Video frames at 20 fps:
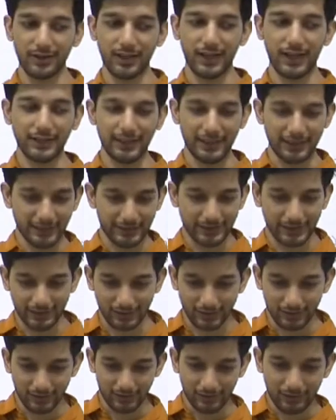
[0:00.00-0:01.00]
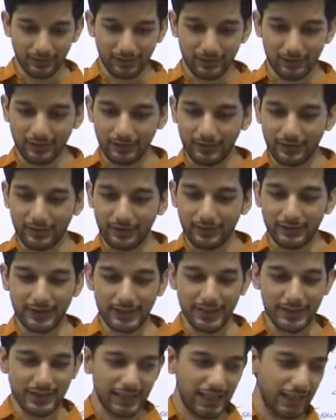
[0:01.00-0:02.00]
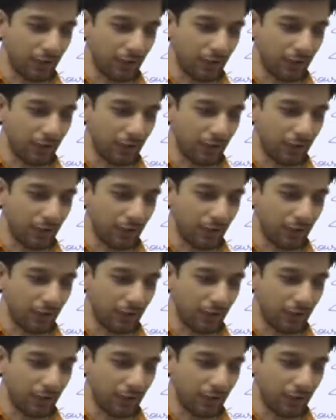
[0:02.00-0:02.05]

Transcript: and anything. These